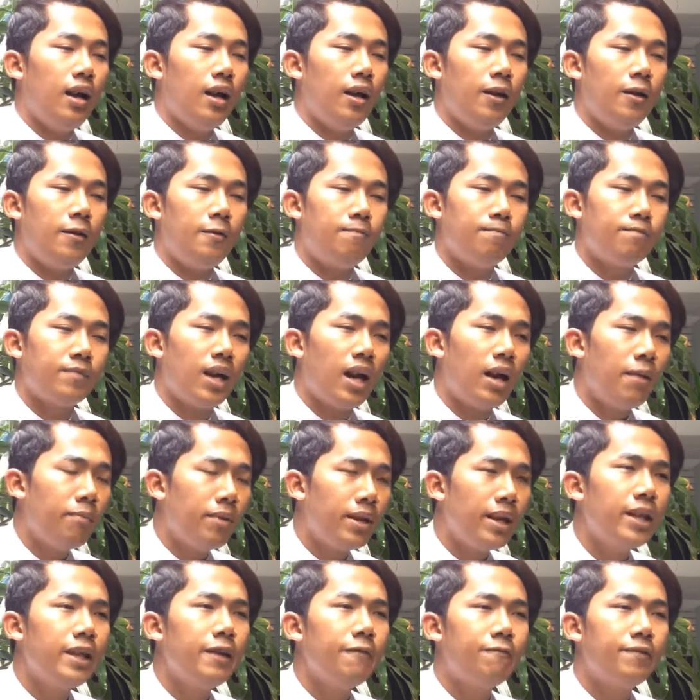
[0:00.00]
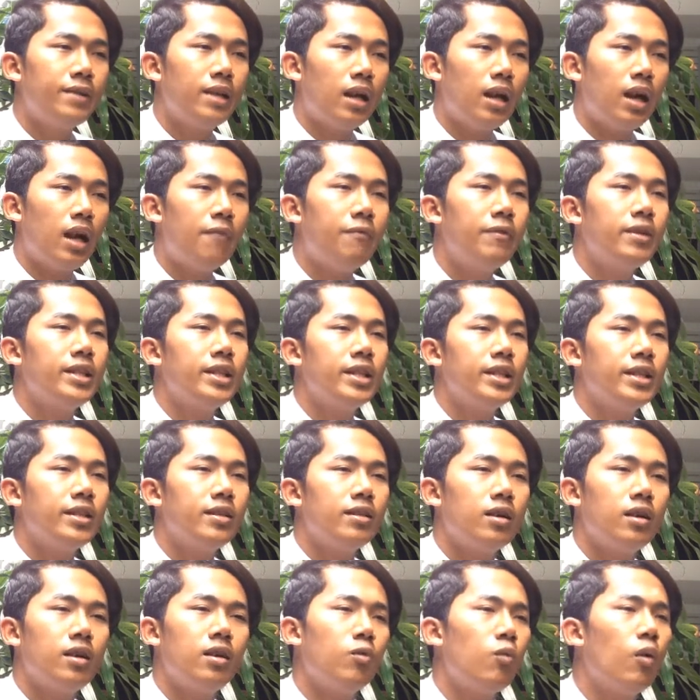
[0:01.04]
Um, I believe that everything
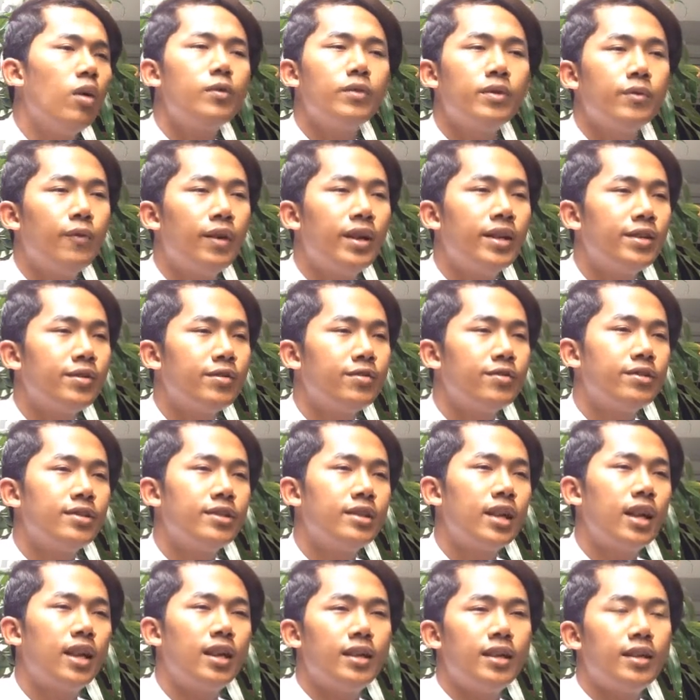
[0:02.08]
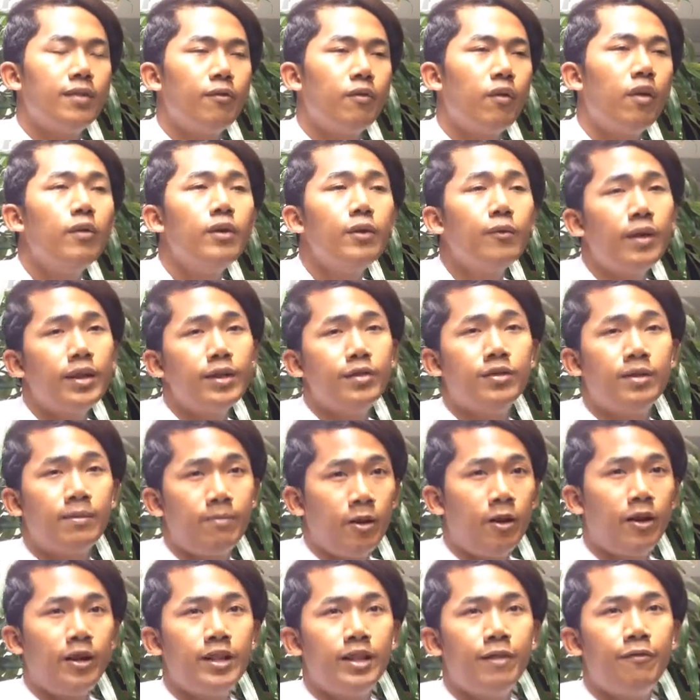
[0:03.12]
uh, what we want to set, eh, what we want to
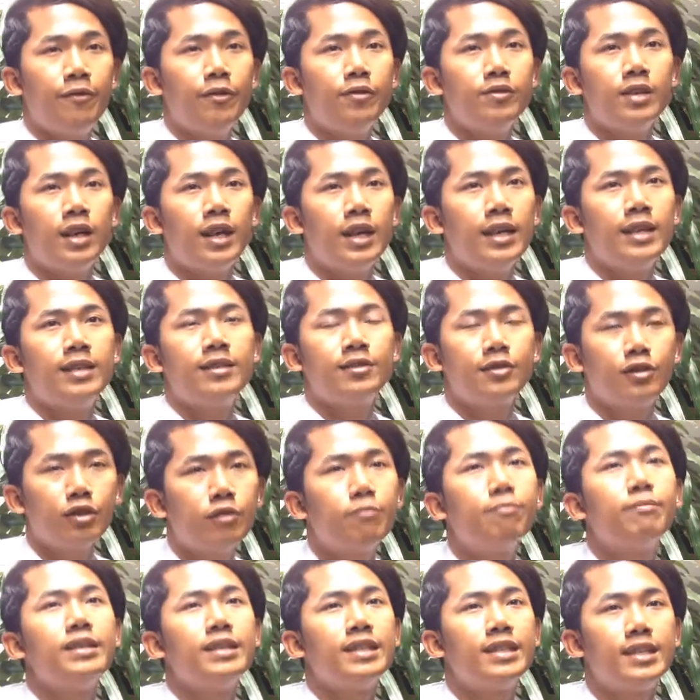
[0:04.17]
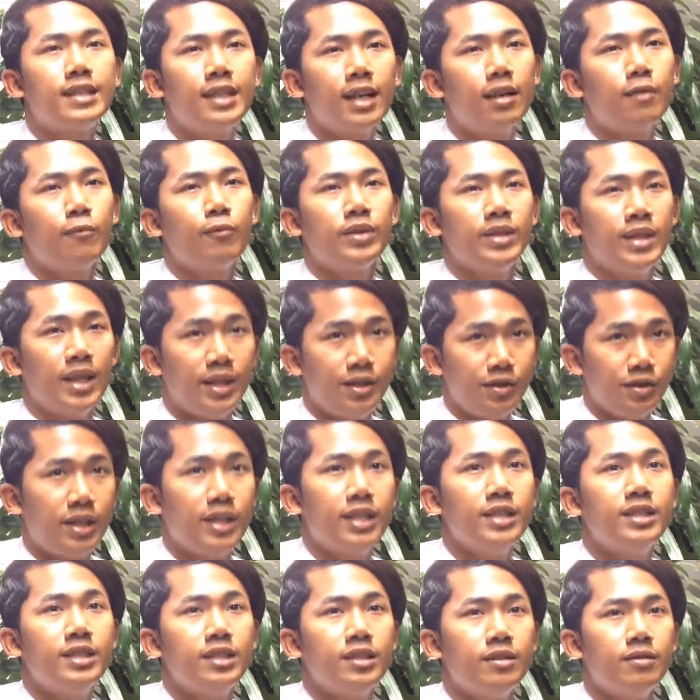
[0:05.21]
develop in the future is should be start with the
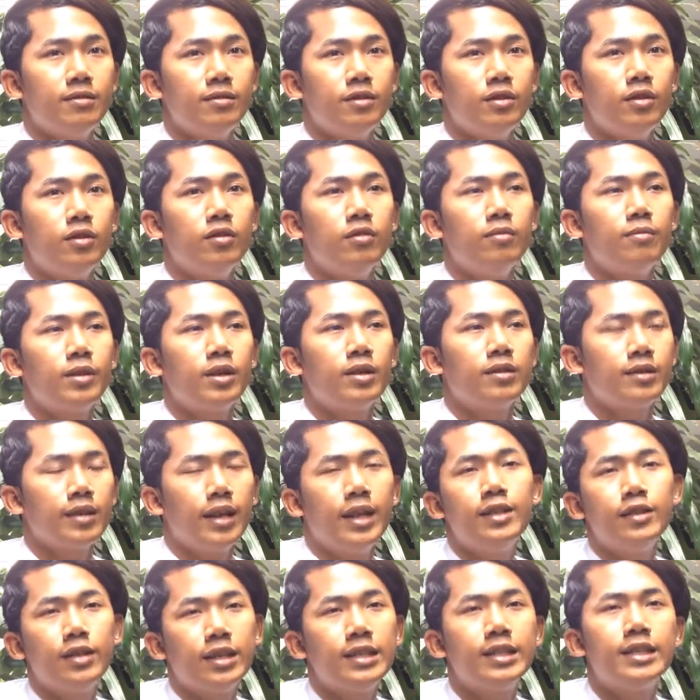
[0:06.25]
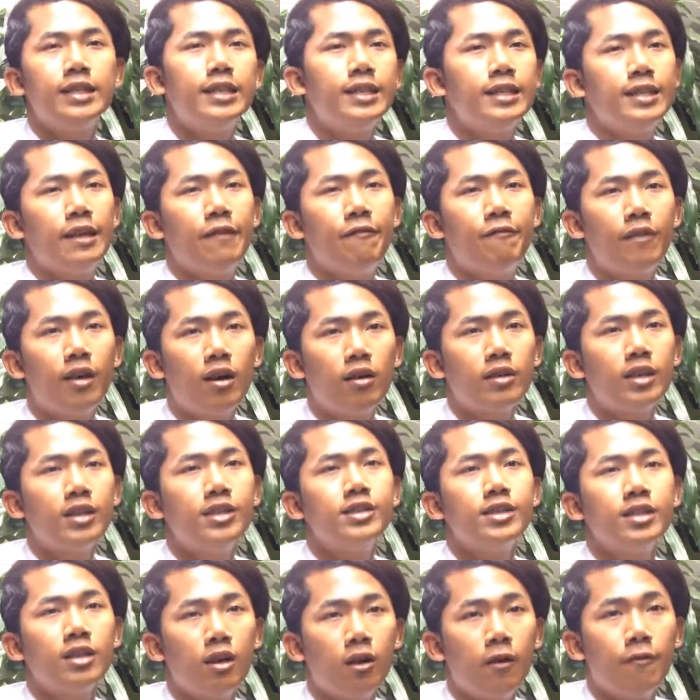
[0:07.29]
education. You know, because education is the
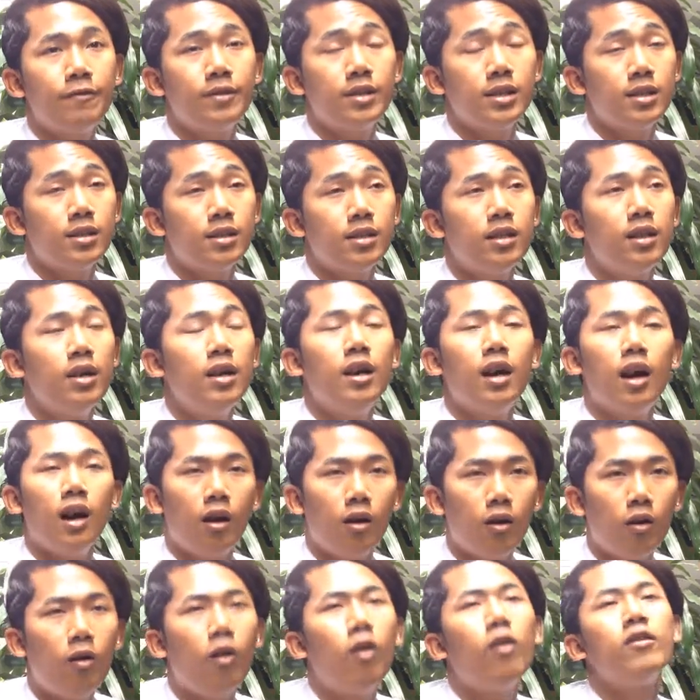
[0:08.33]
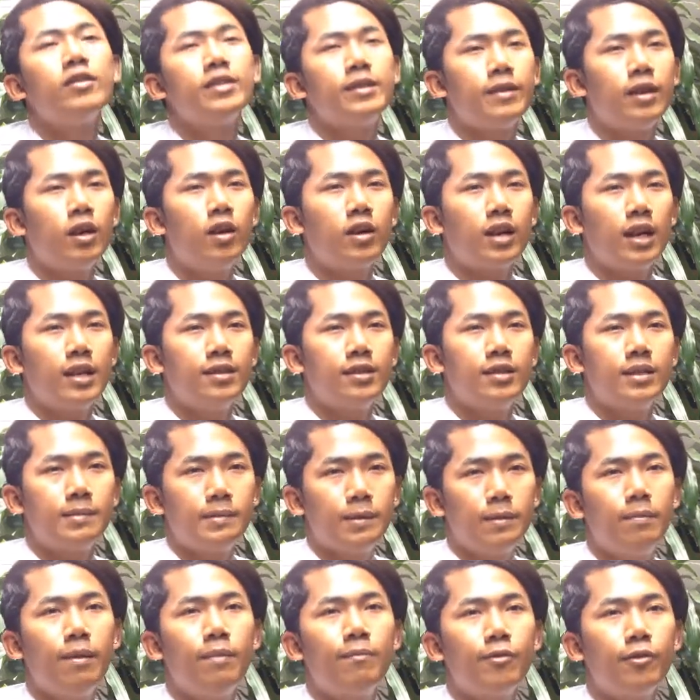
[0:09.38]
foundation of the all, all, the, all kinds of
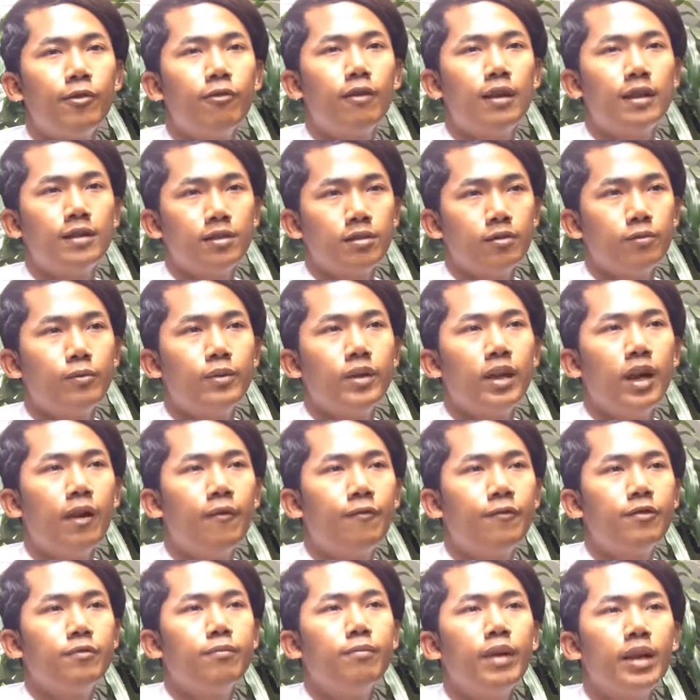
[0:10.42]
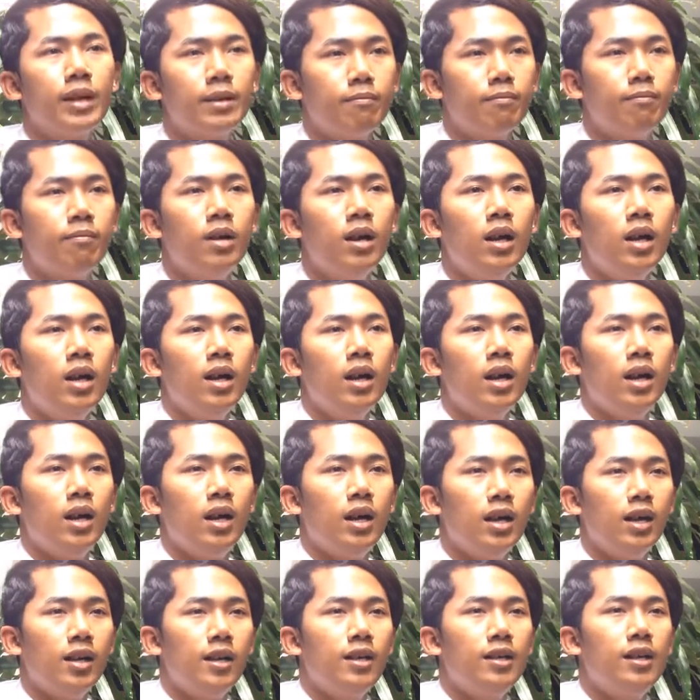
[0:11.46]
development programs. So we have to make
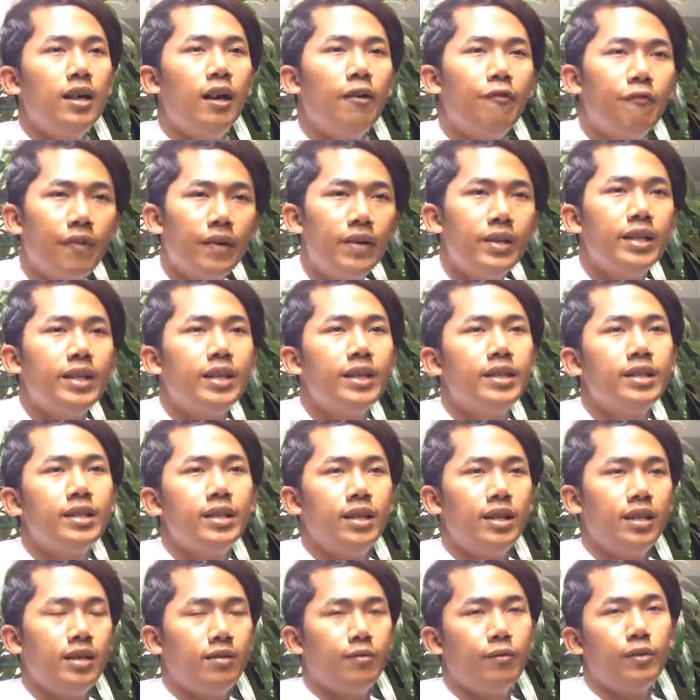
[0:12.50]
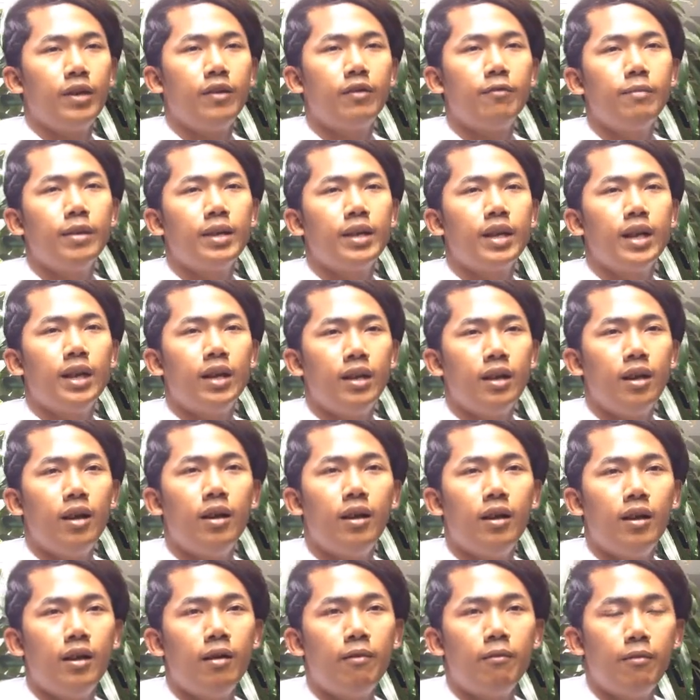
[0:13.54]
uh, effort and we have to make uh,
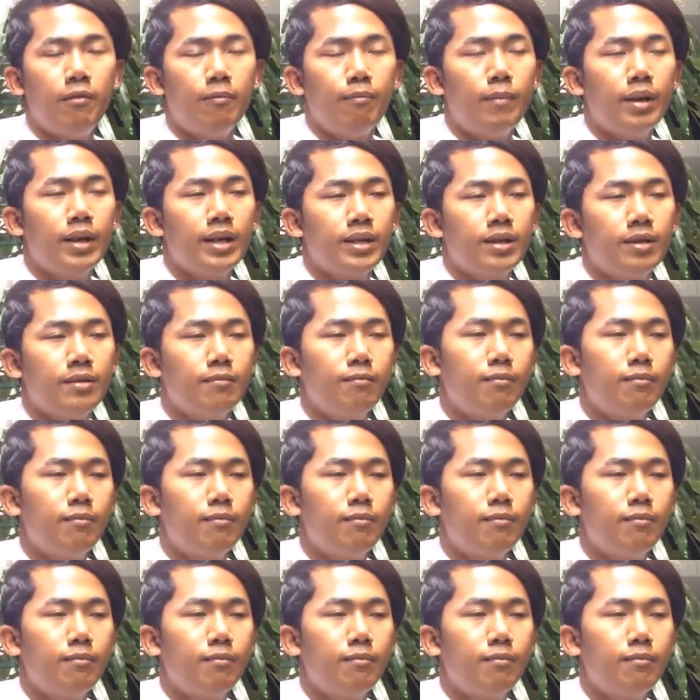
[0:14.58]
uh, uh make